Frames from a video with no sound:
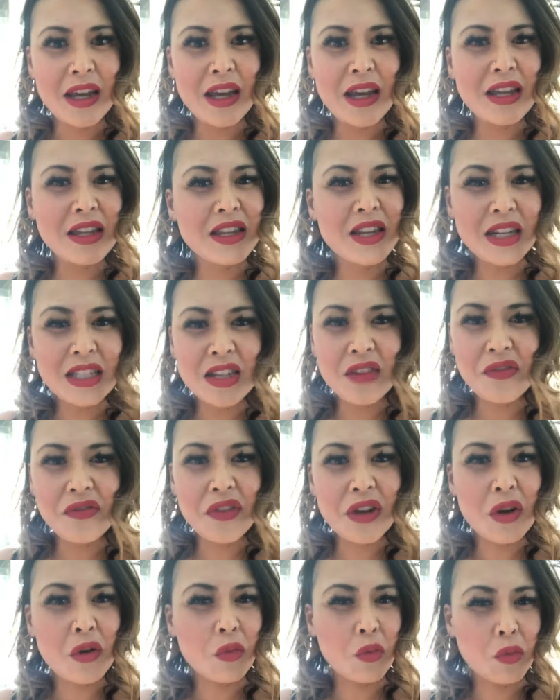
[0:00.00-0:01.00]
it doesn't
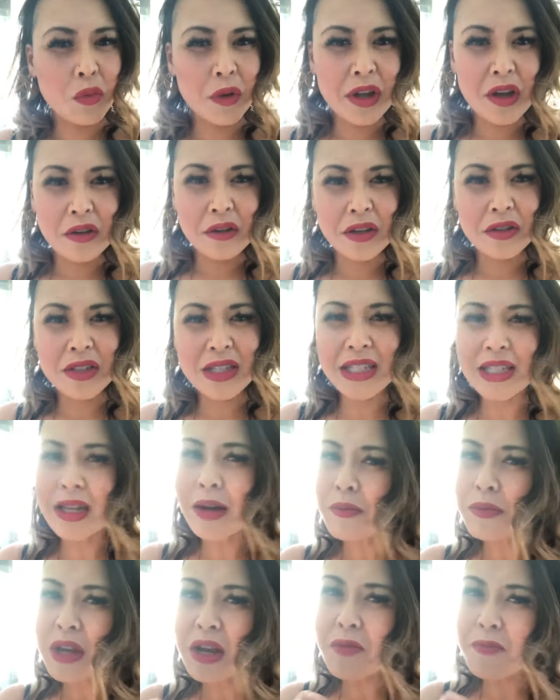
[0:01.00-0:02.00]
feel real. There's
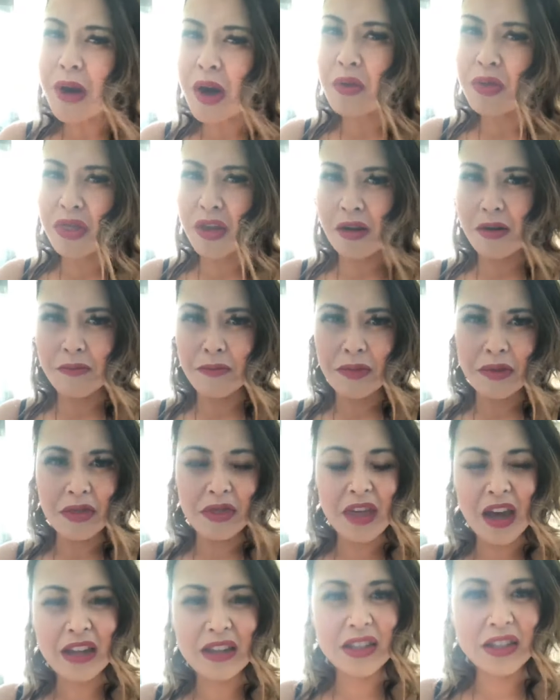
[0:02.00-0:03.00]
something about them
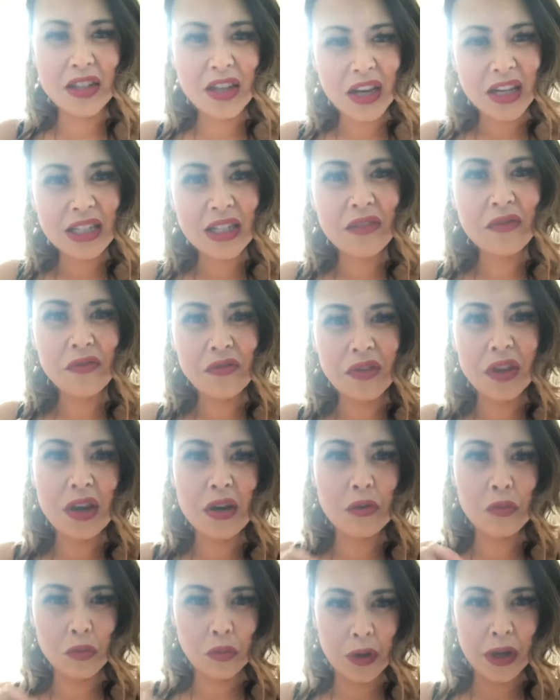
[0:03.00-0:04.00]
that doesn't
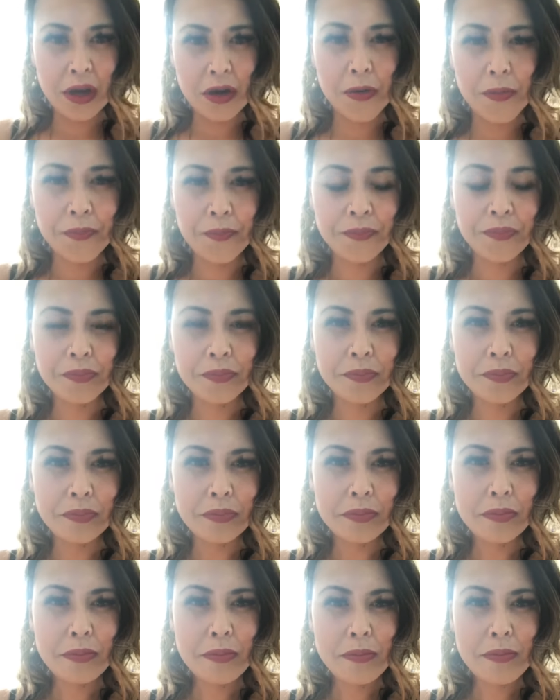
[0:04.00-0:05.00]
feel real.
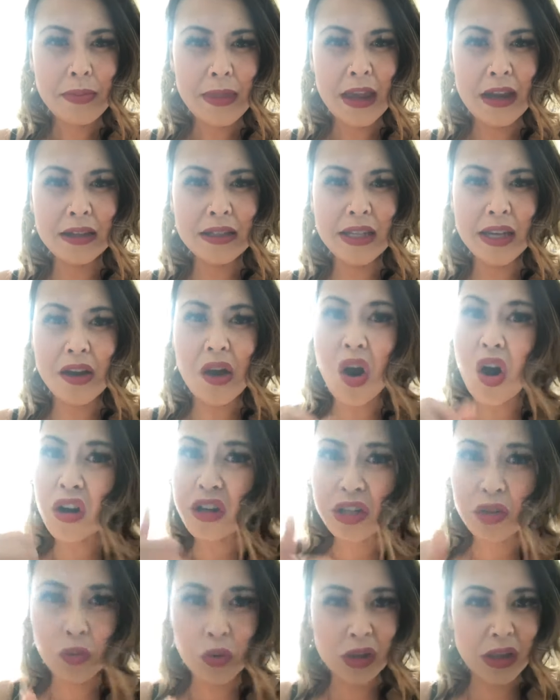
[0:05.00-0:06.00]
It's like
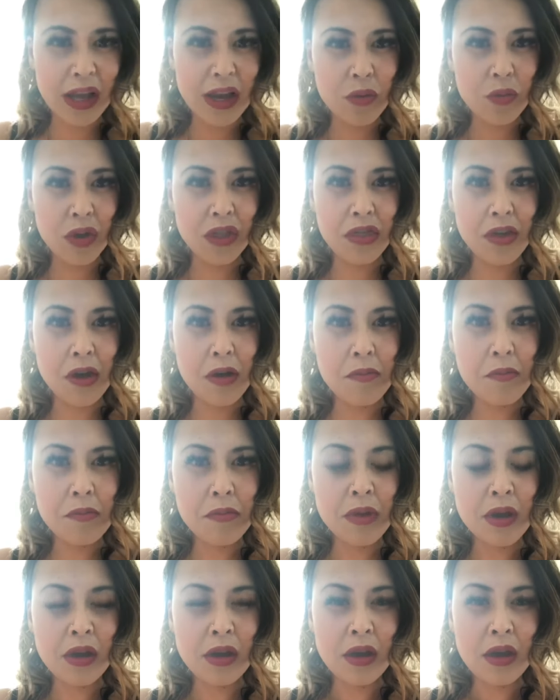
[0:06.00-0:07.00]
hard to relate with them.
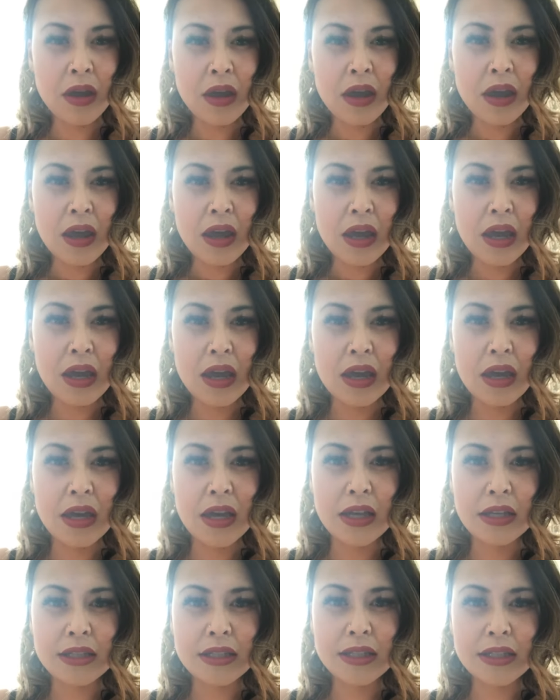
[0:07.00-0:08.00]

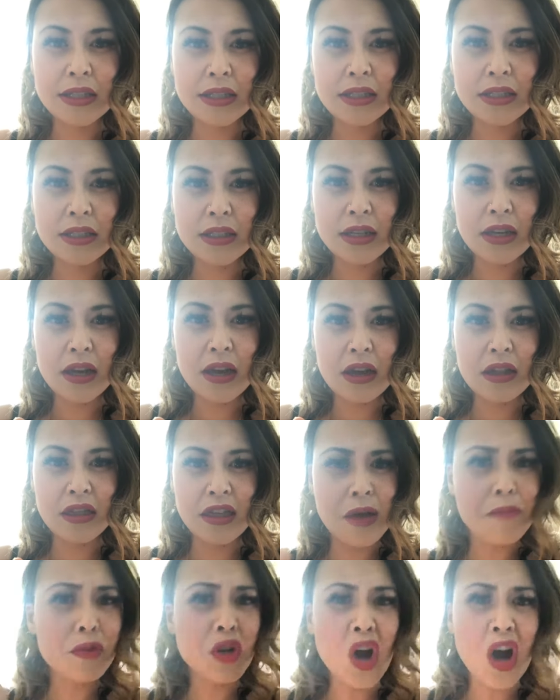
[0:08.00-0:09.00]
It's
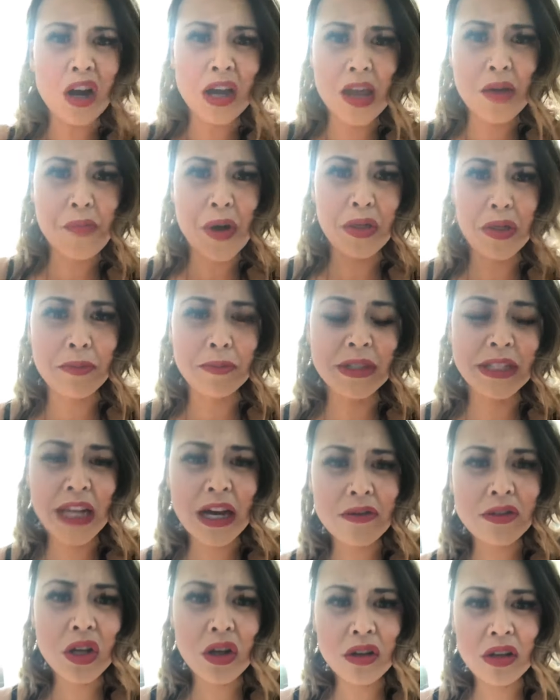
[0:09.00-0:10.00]
them talking about
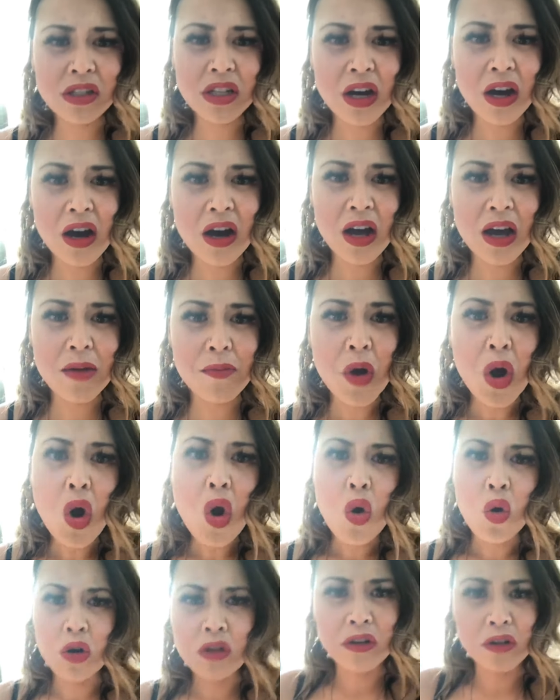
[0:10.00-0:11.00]
themselves all the time
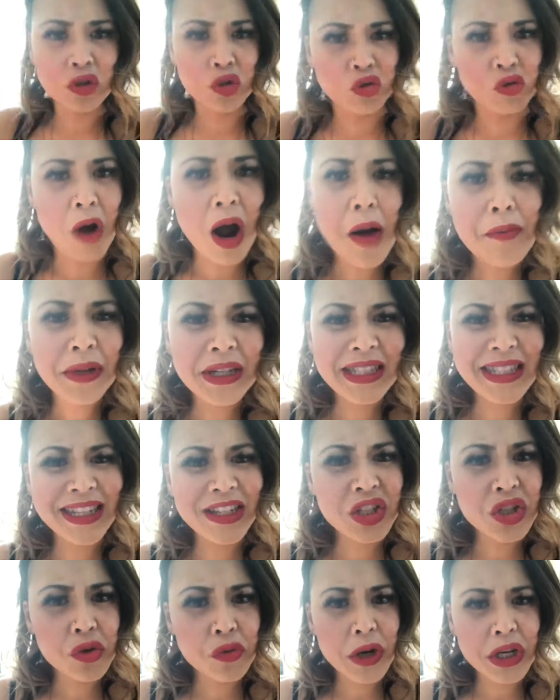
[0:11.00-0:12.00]
or their drama
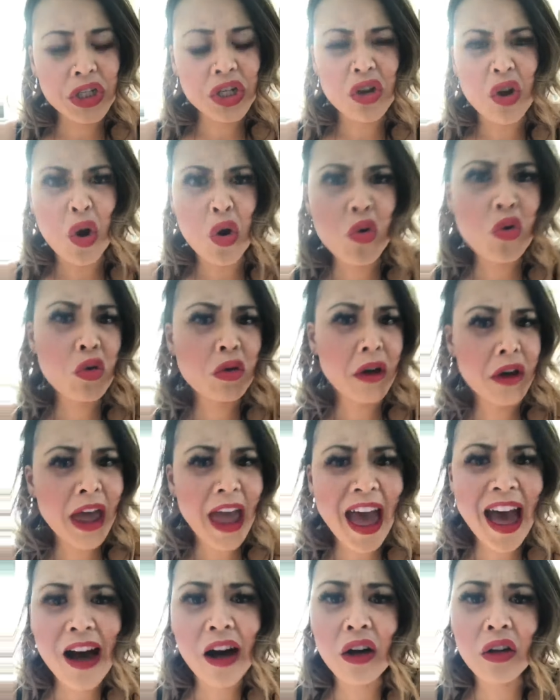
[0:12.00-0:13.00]
situation. Who the
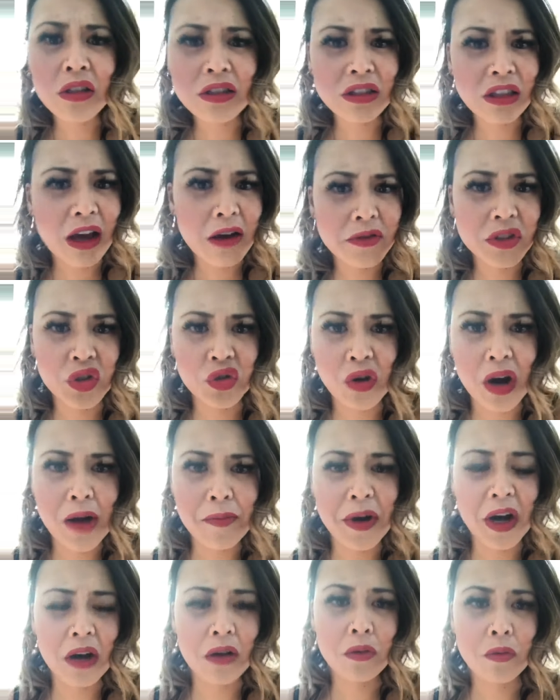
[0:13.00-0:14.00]
hell loves
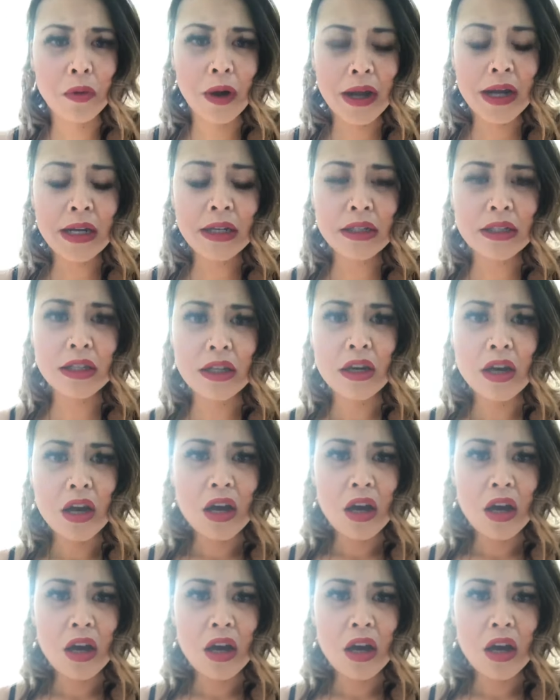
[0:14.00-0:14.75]
drama, right?